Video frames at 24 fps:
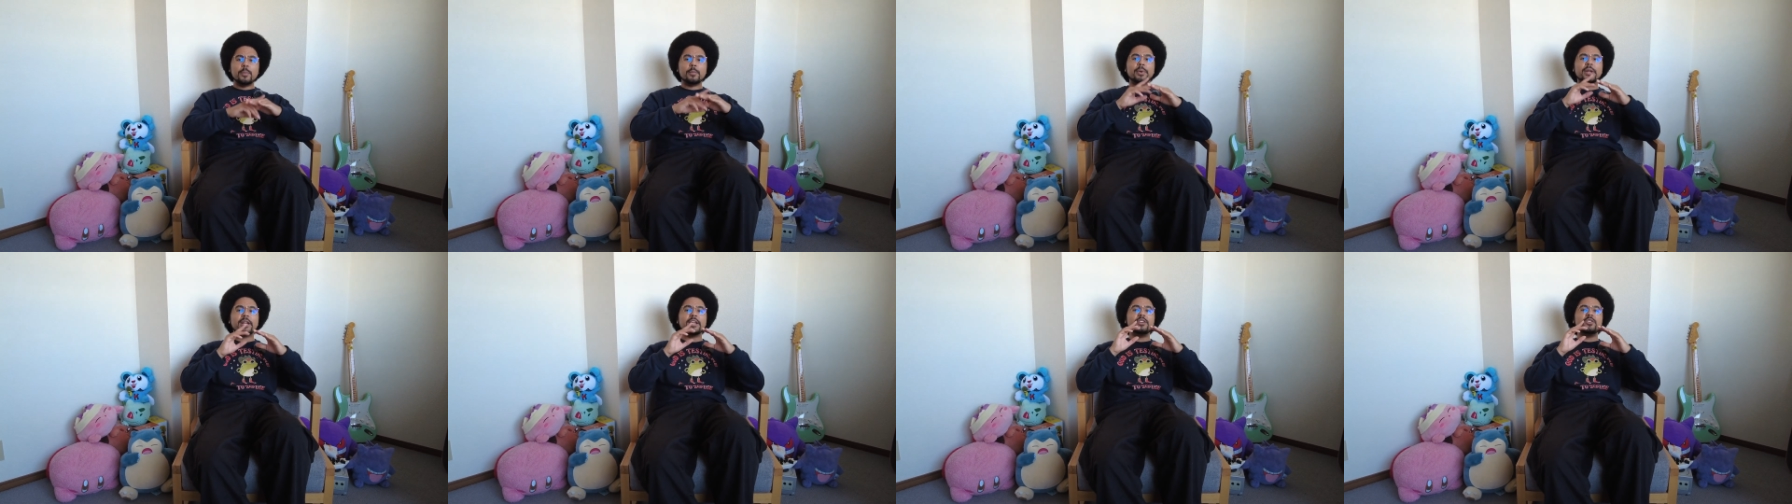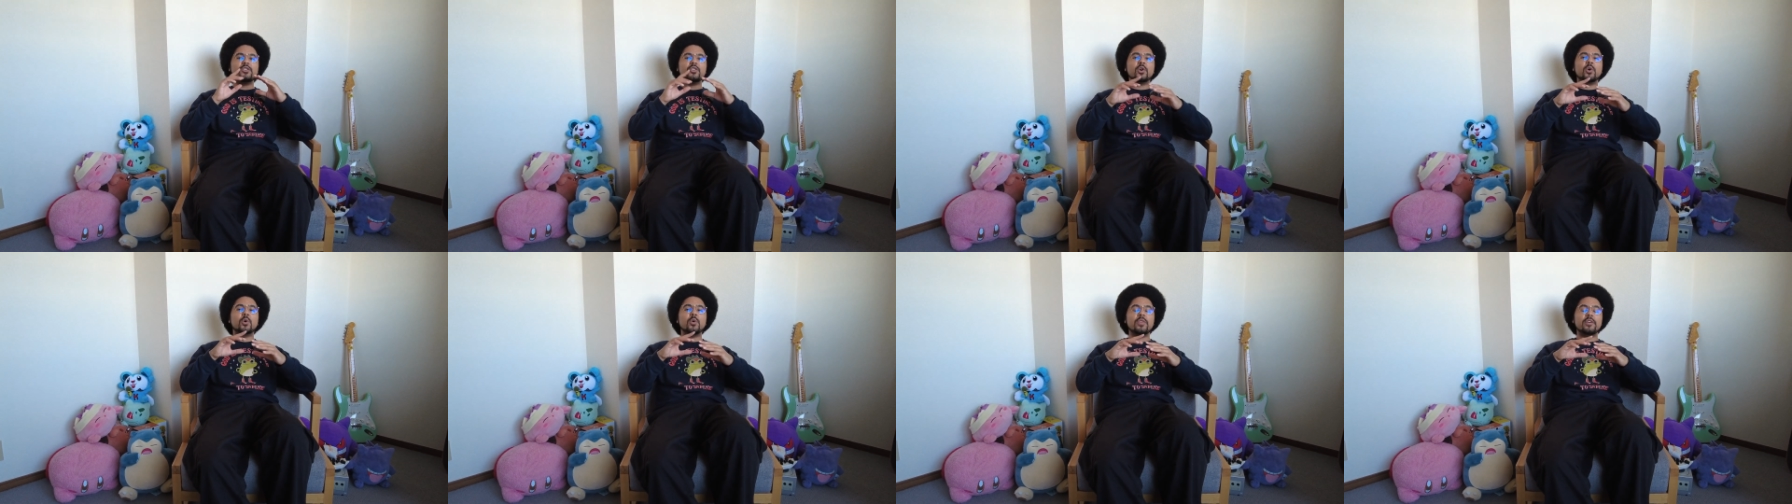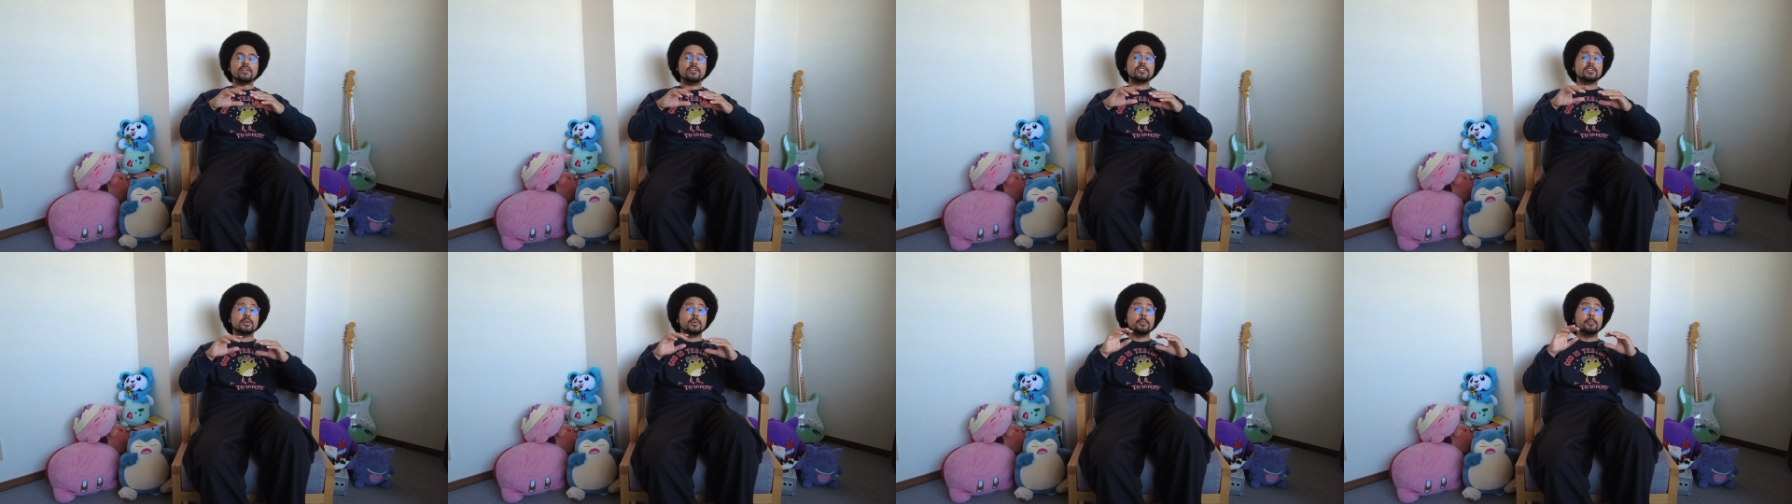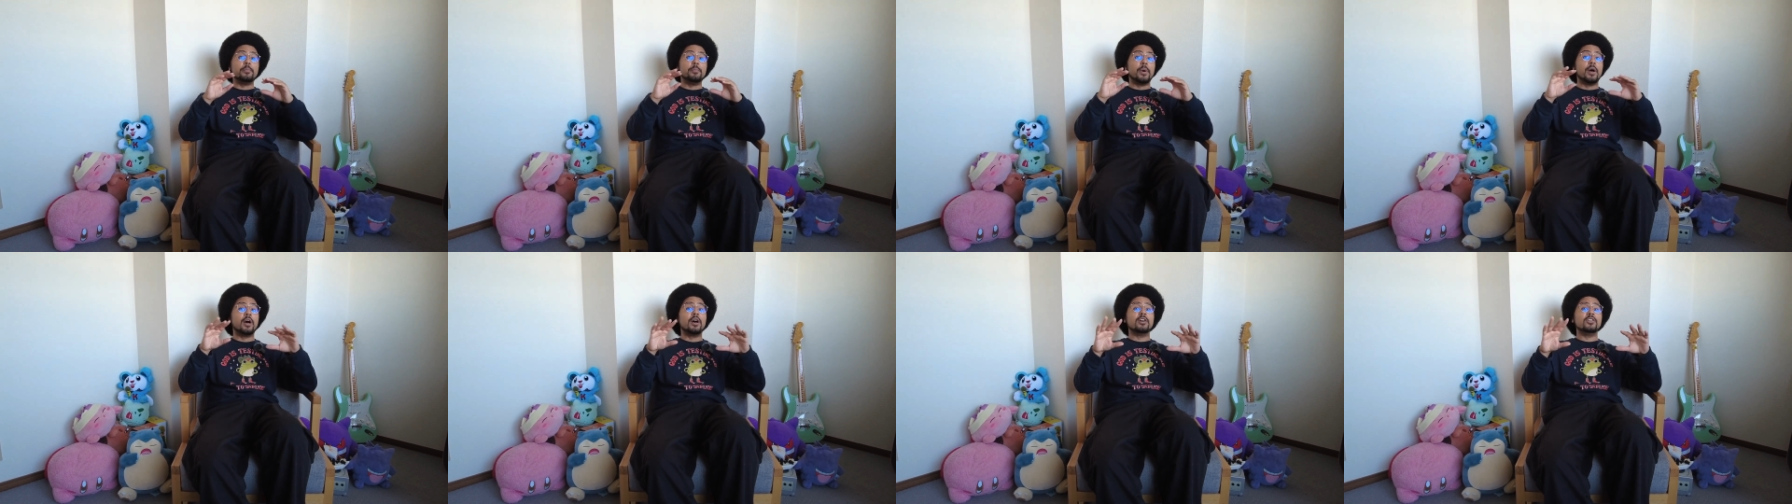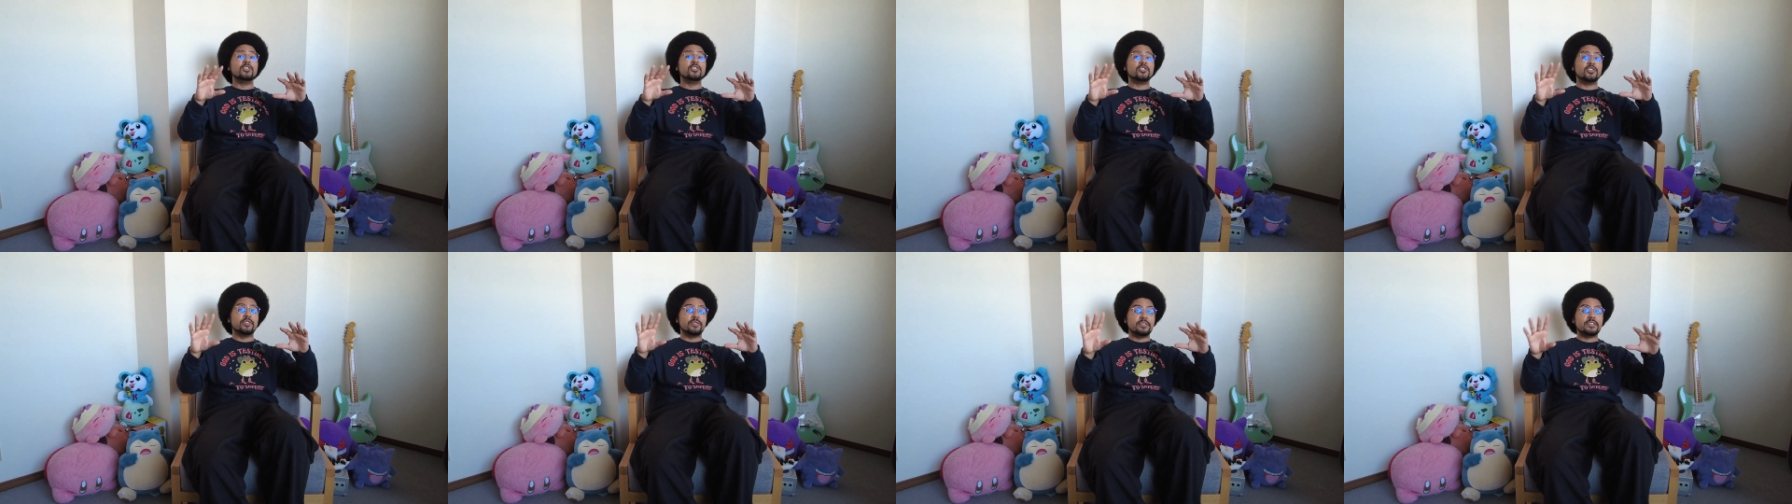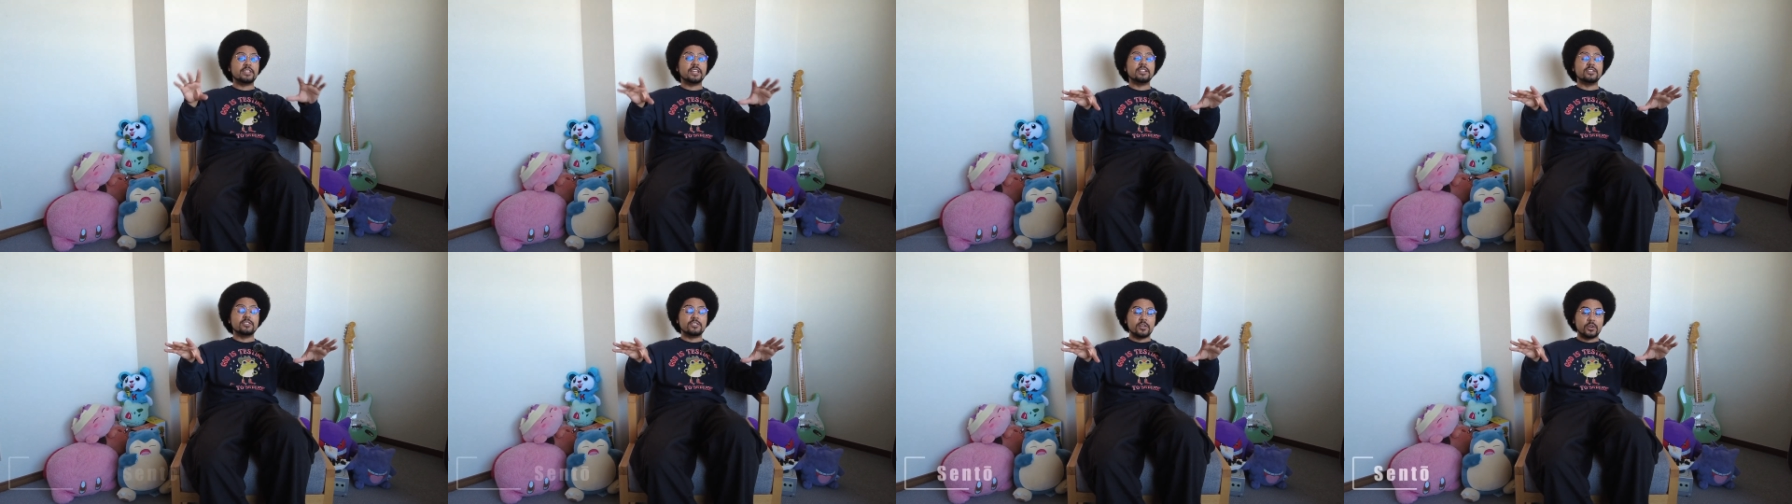but I know there's a bunch of
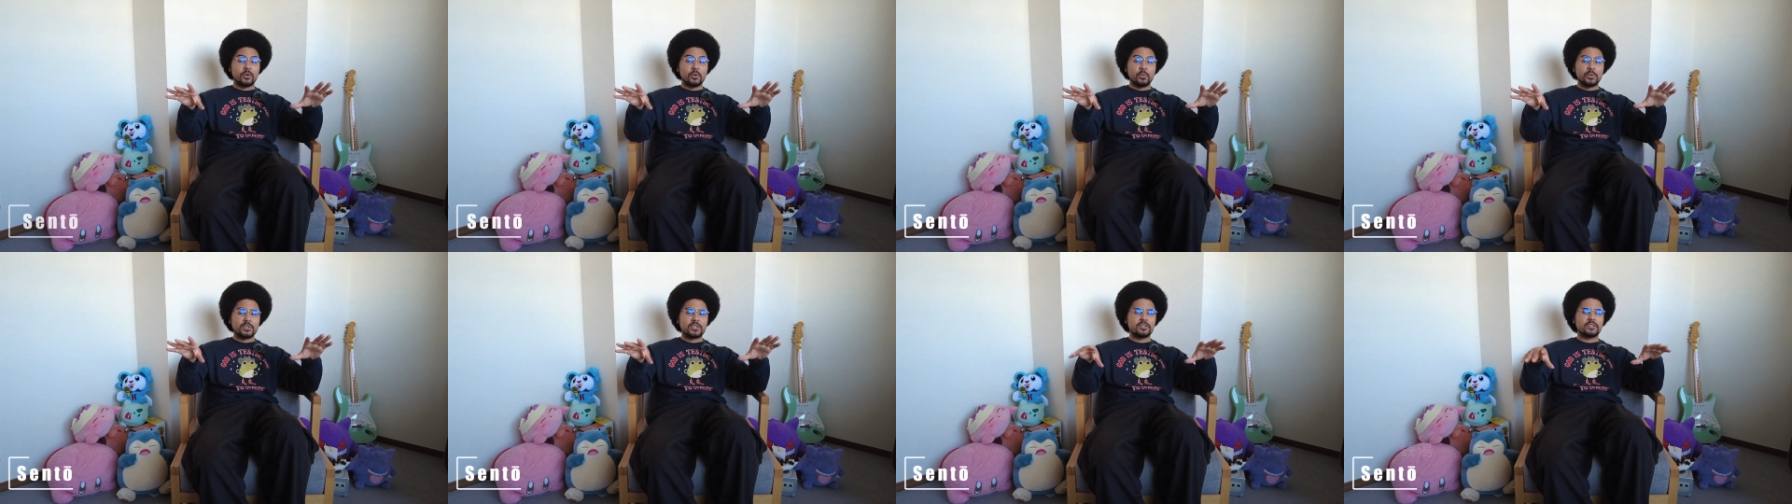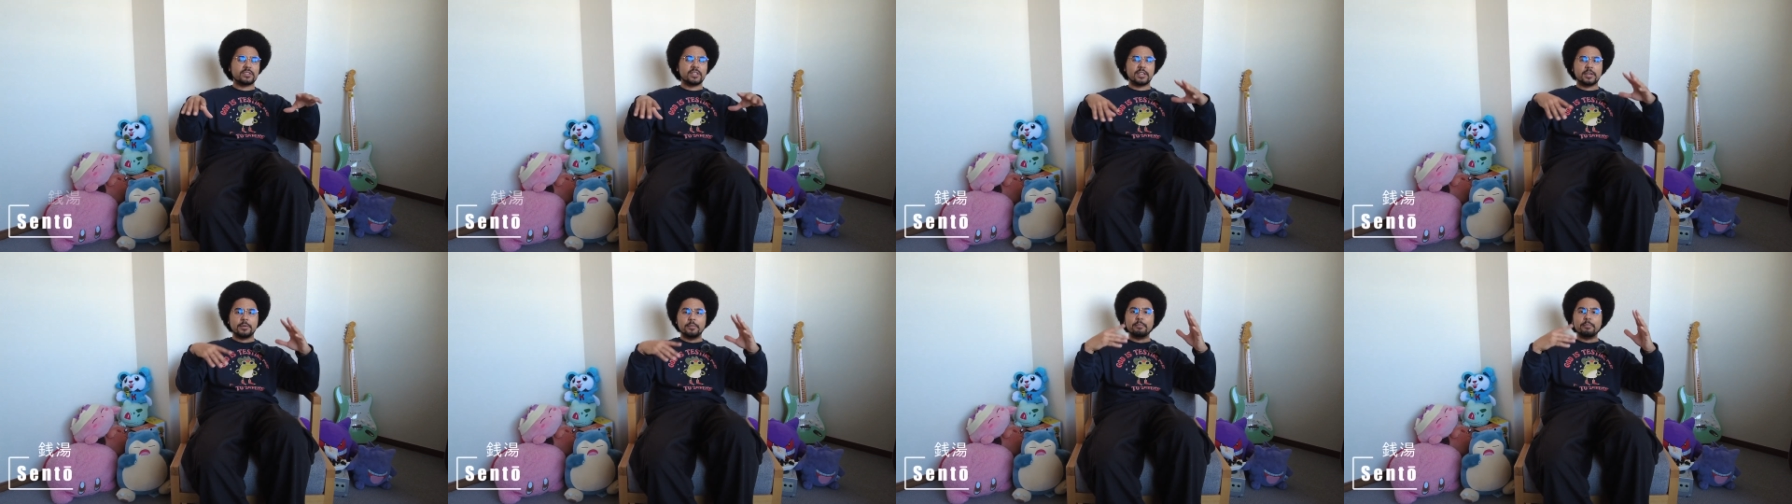sento, which is like